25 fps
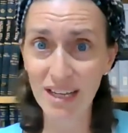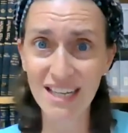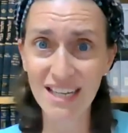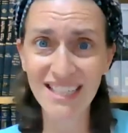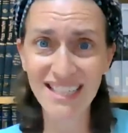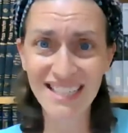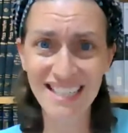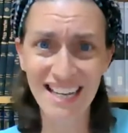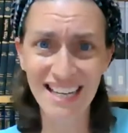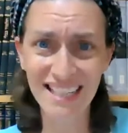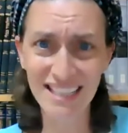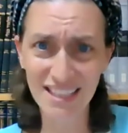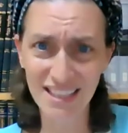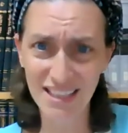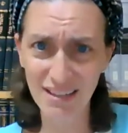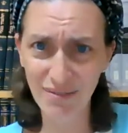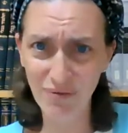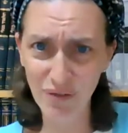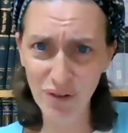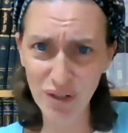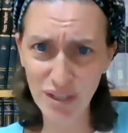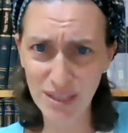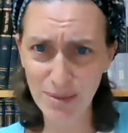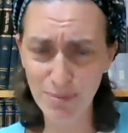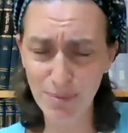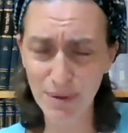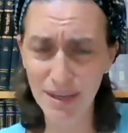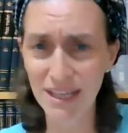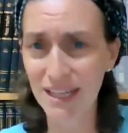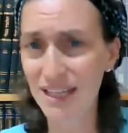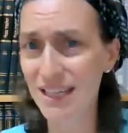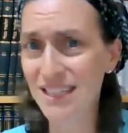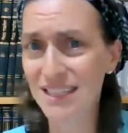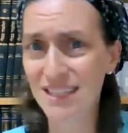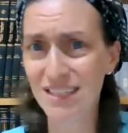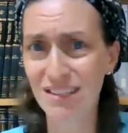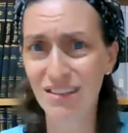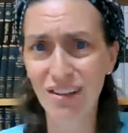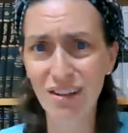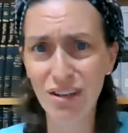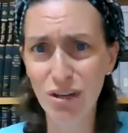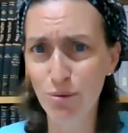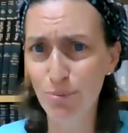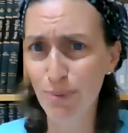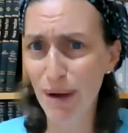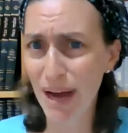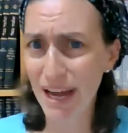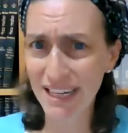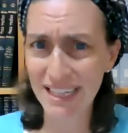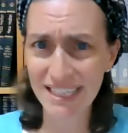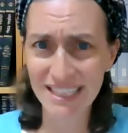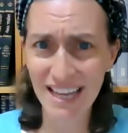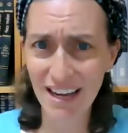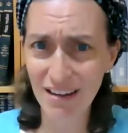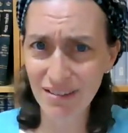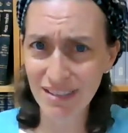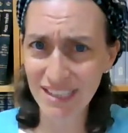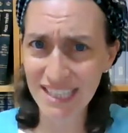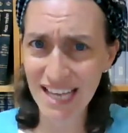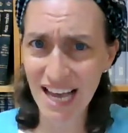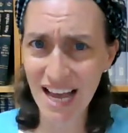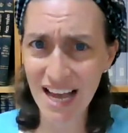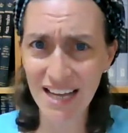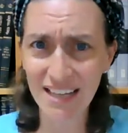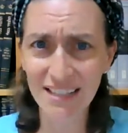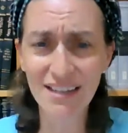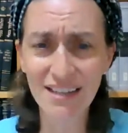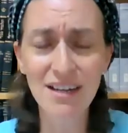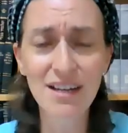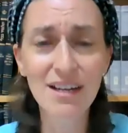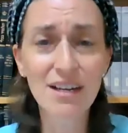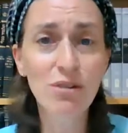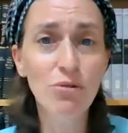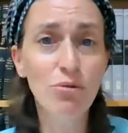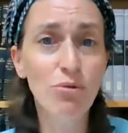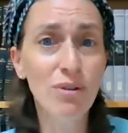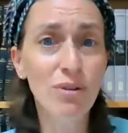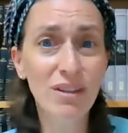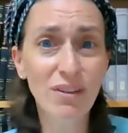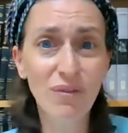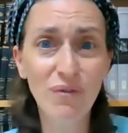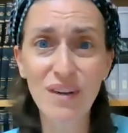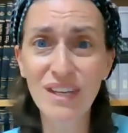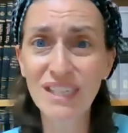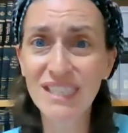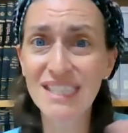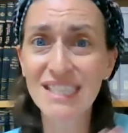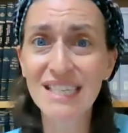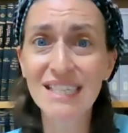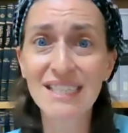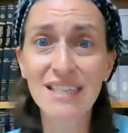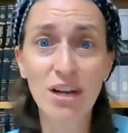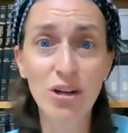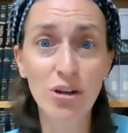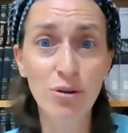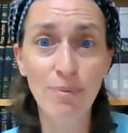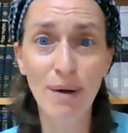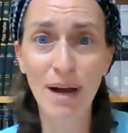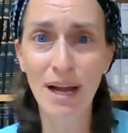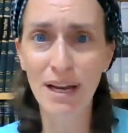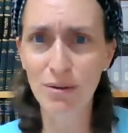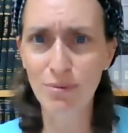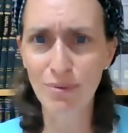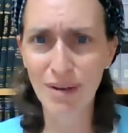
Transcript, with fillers: He says the first opinion is, look, your body's outside or the feces is on your body.